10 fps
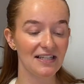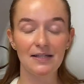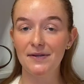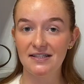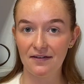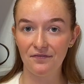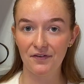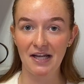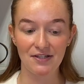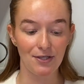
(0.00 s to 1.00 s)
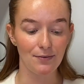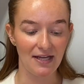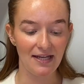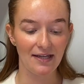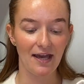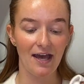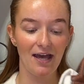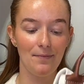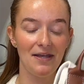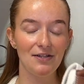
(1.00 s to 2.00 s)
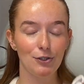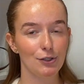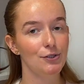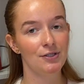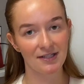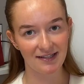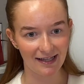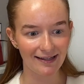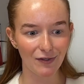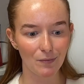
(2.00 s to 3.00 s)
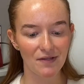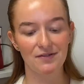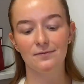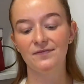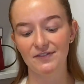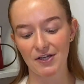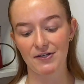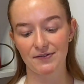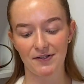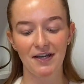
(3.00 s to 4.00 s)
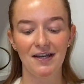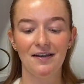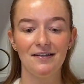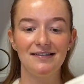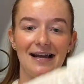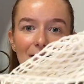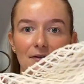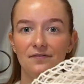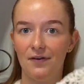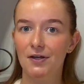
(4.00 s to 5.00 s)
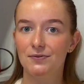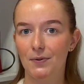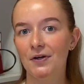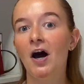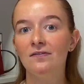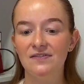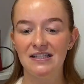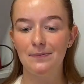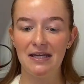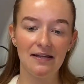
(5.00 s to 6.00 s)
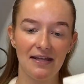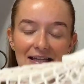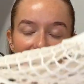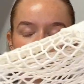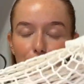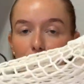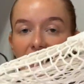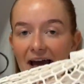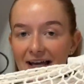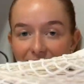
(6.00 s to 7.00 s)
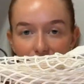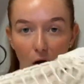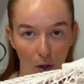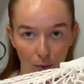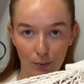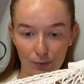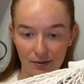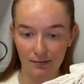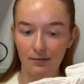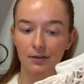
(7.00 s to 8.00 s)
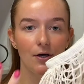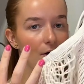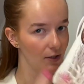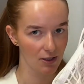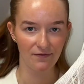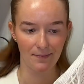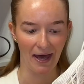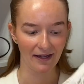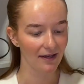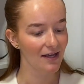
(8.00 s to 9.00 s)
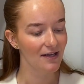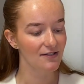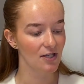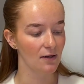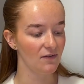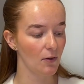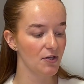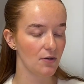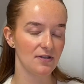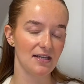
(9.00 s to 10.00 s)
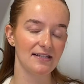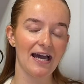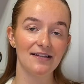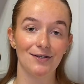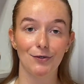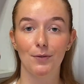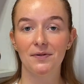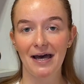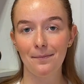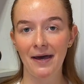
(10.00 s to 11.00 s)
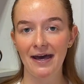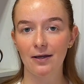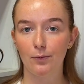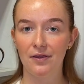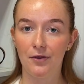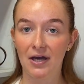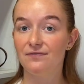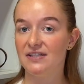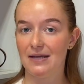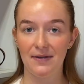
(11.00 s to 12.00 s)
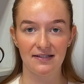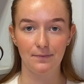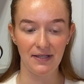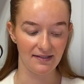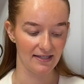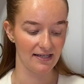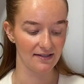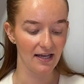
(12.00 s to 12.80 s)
little bit different and unique, it does sadly come with some flaws. Now, the first one obviously being that it literally has holes all over the bag. So if you're using this as a normal handbag with your everyday bits and pieces,